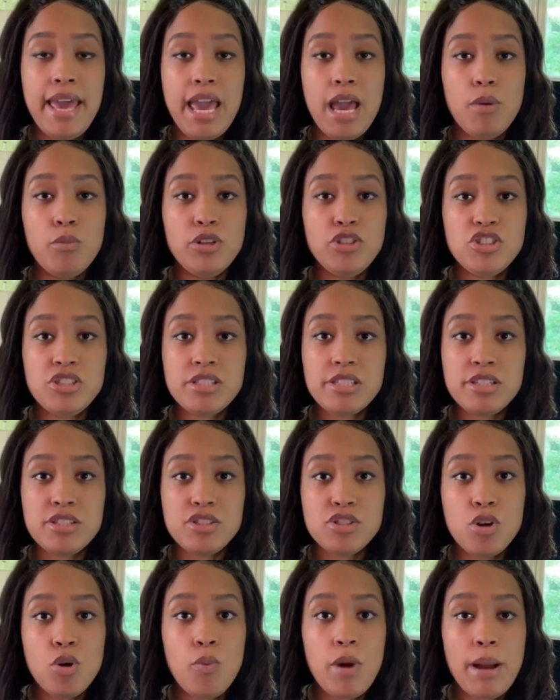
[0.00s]
And we just get
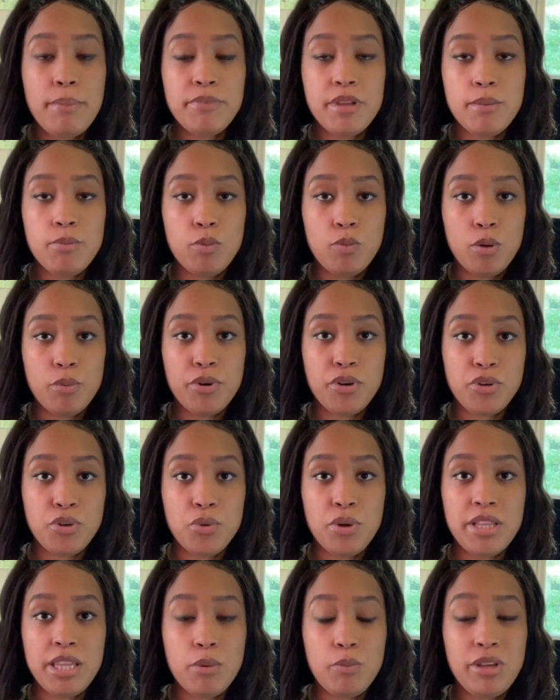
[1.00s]
so wrapped up in what we're
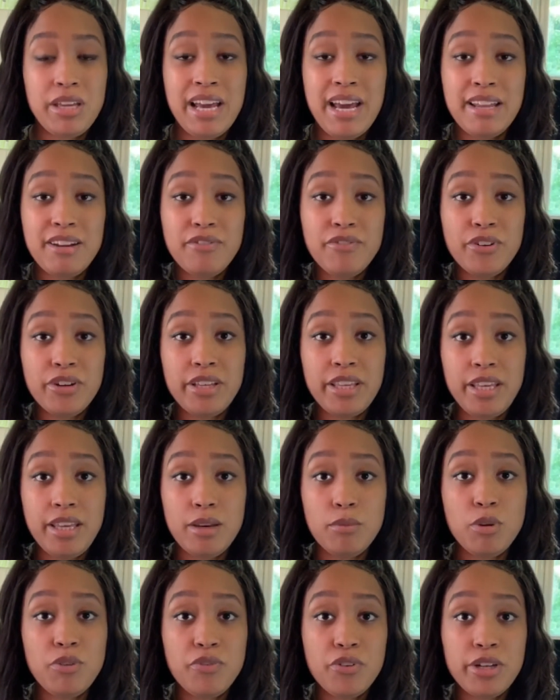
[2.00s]
doing that we kind of
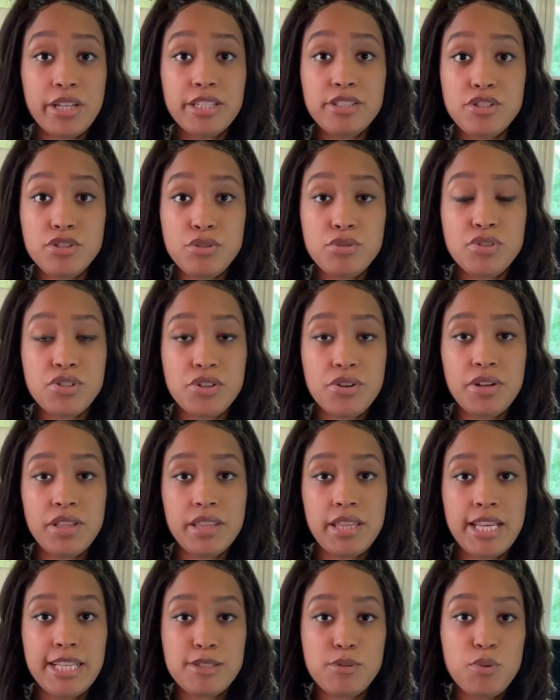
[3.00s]
forget. We forget to do certain
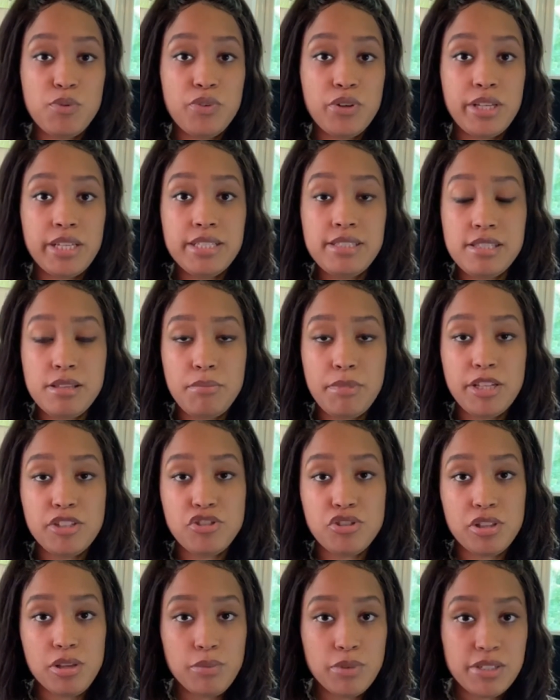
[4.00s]
things. We forget to make
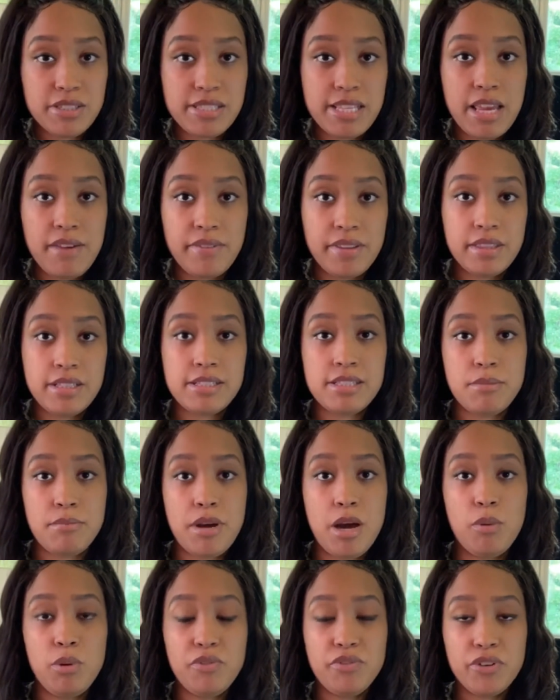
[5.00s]
sure that we're saving this
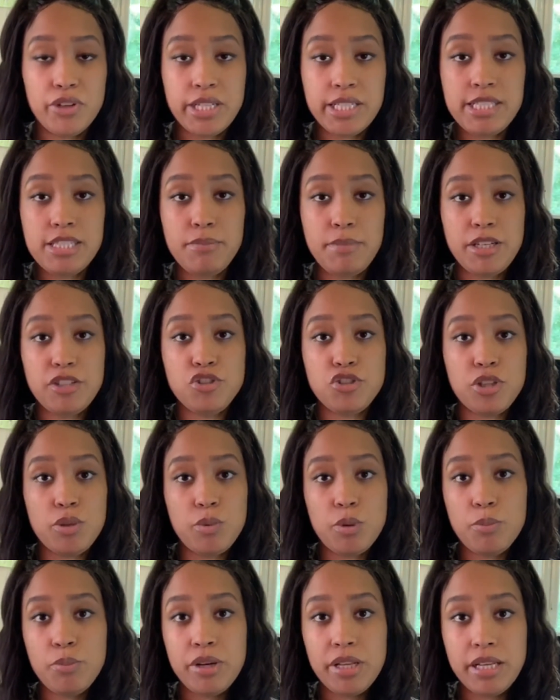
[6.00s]
amount. We forget to make sure
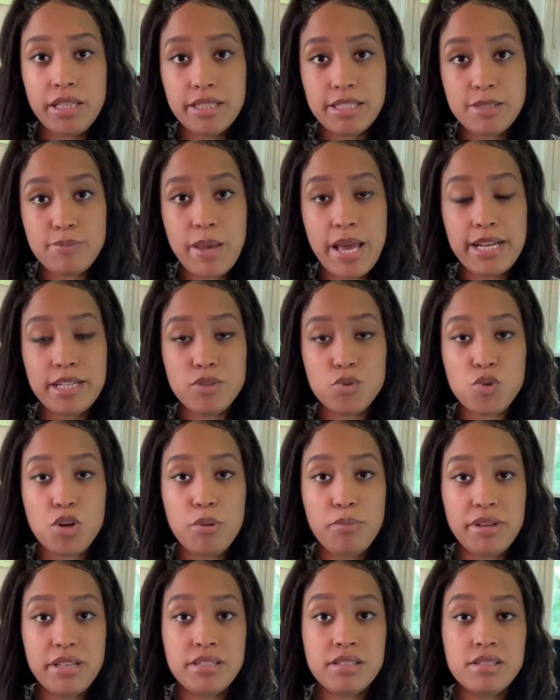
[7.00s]
that we're putting this back into
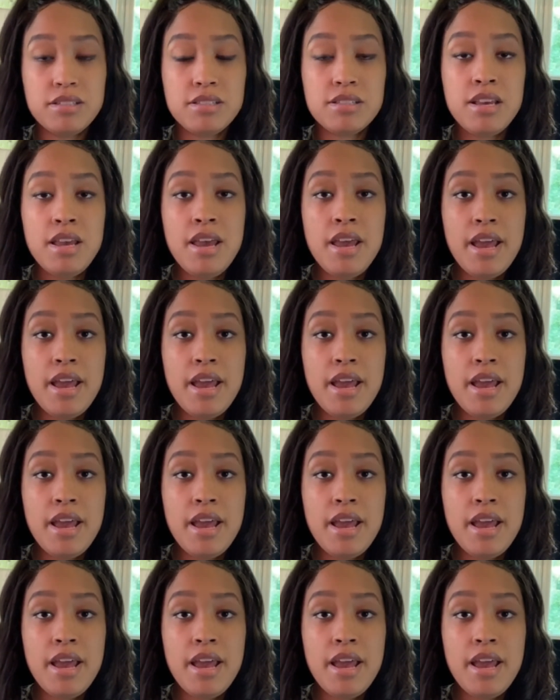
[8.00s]
our business.